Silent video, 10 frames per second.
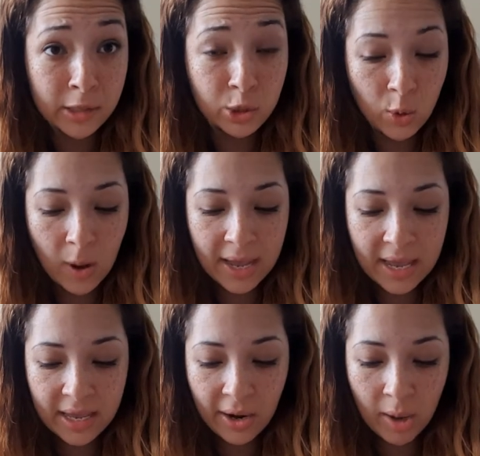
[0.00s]
So I
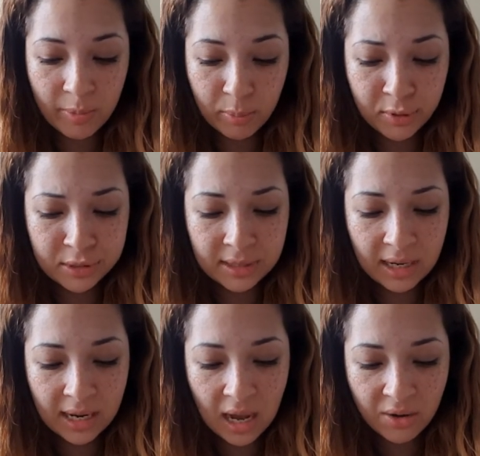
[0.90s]
hit up the person that
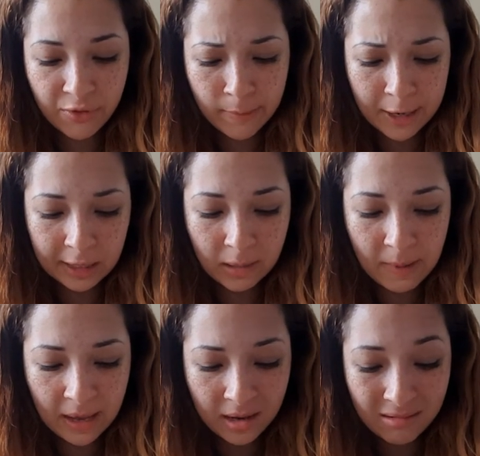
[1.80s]
I got it from on
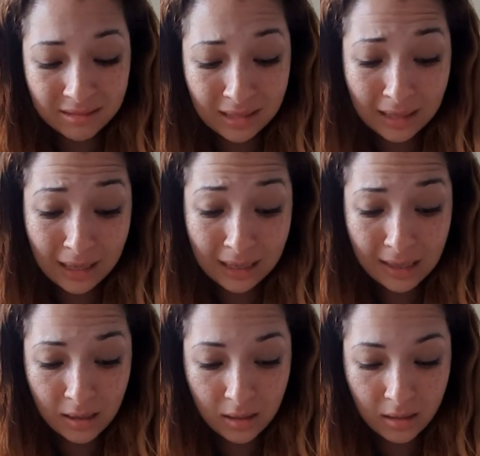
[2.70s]
eBay and I was like,
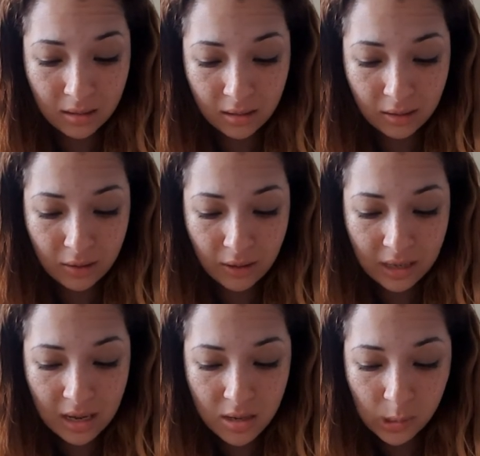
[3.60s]
hey, uh, you know, I
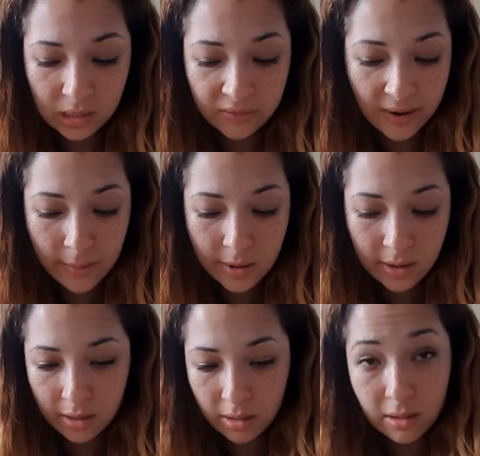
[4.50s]
can't use this
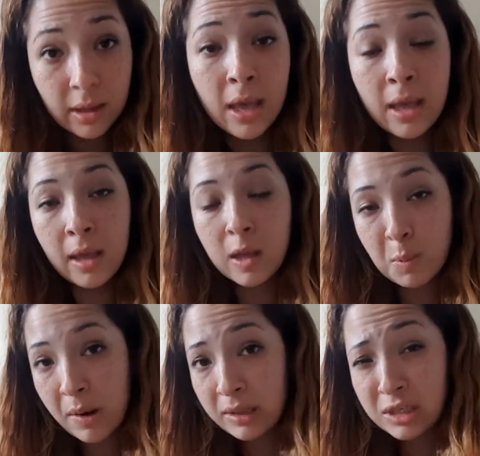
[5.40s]
fabric. And
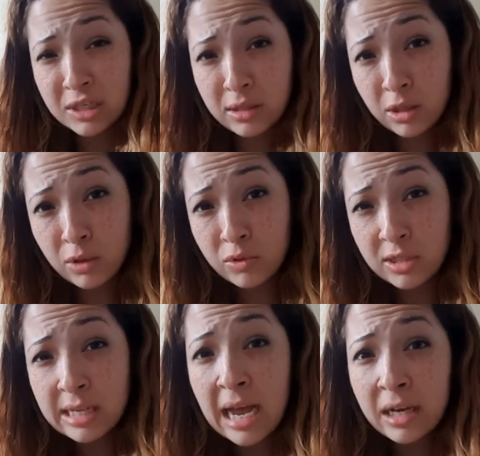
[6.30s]
apparently she has a huge
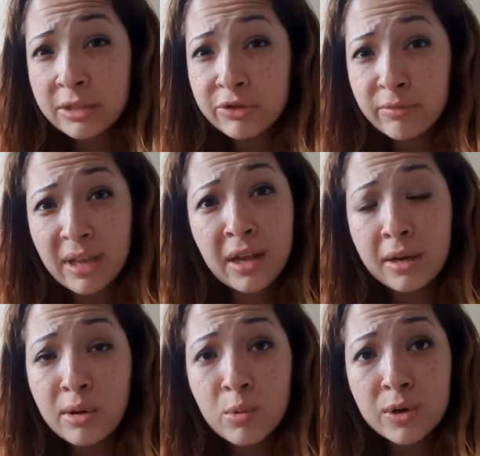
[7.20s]
stash from like a
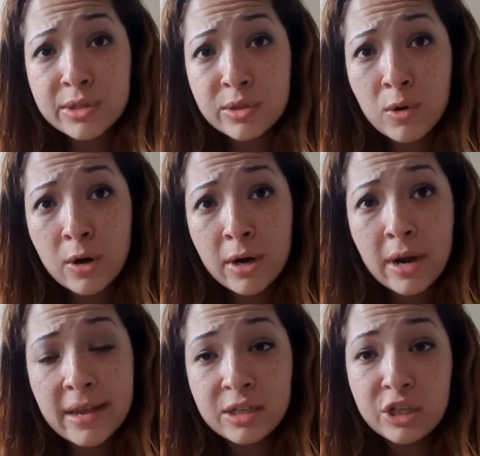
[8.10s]
needlework store
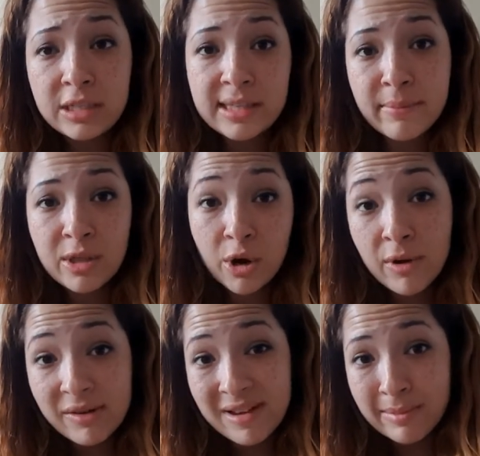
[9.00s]
and she sent me the
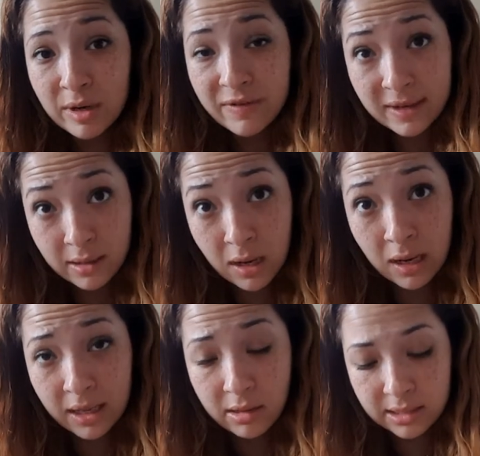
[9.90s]
correct fabric for
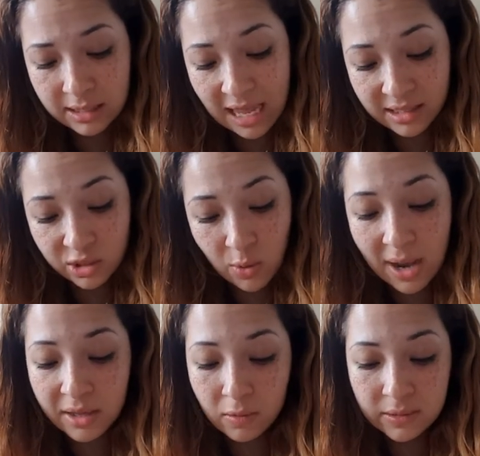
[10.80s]
uh, Celtic Lads. So
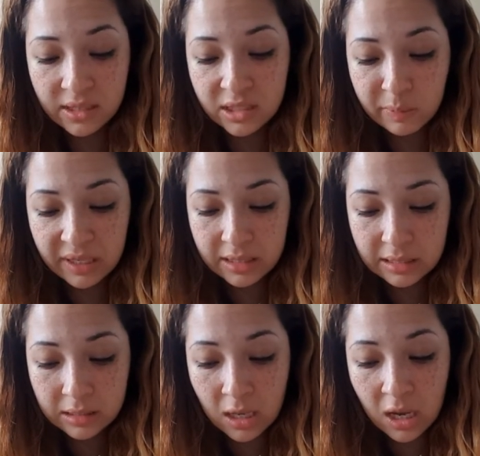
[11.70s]
I used this
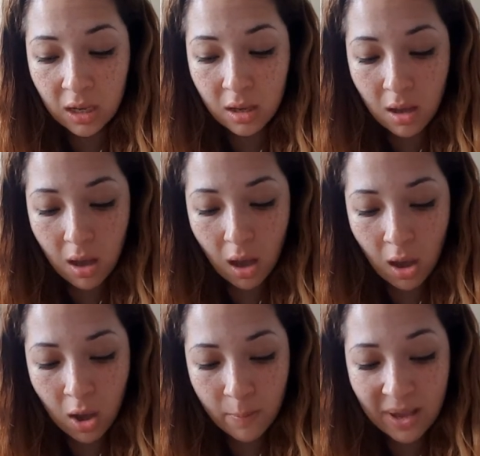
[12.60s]
piece
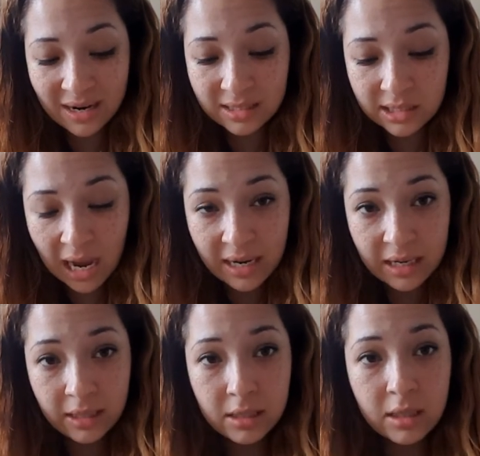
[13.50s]
um, and I dyed
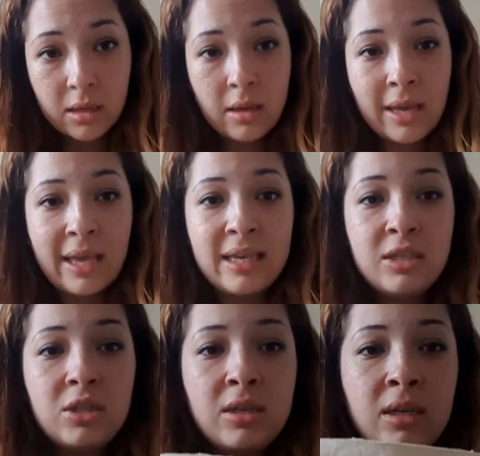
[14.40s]
it, I
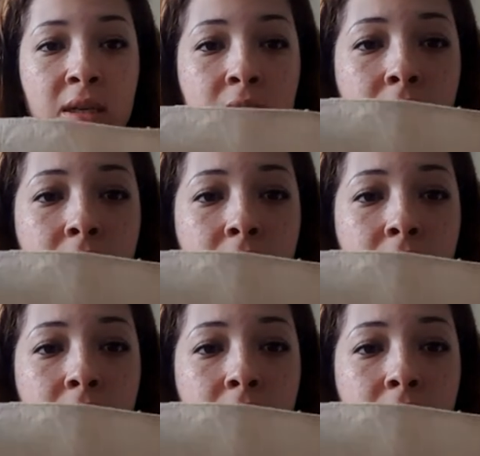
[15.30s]
aged it.